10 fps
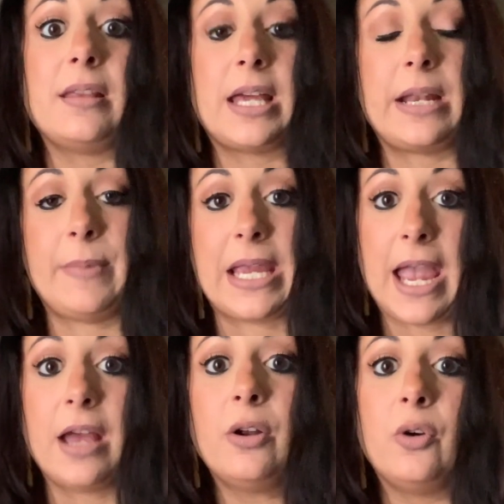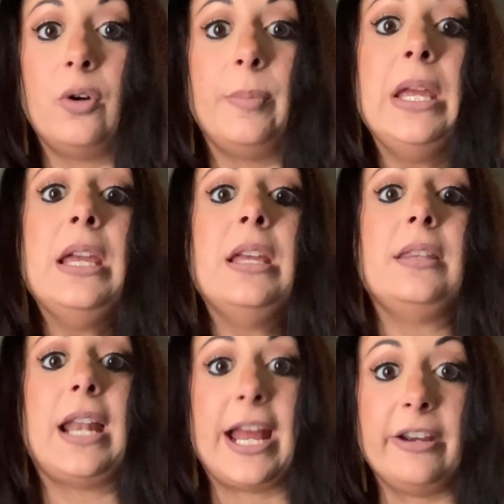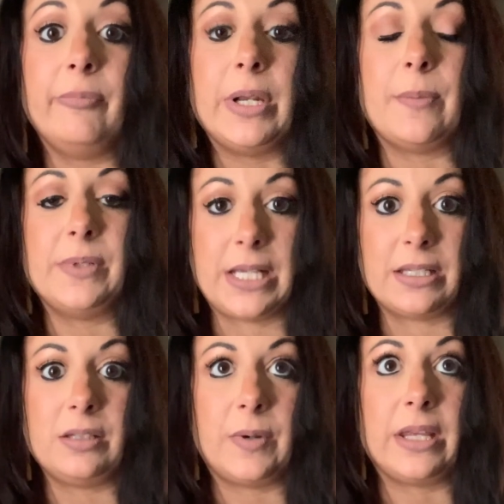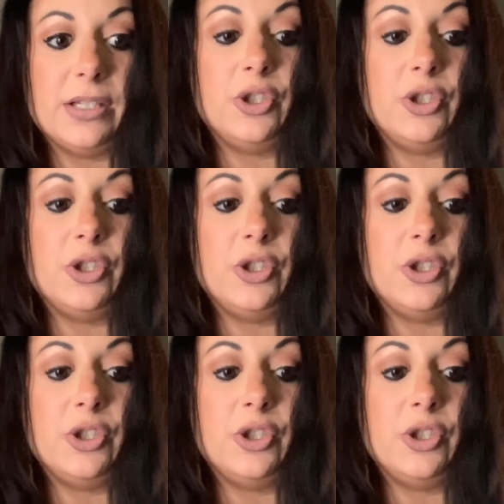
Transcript: that I make at home that I have been obsessed with.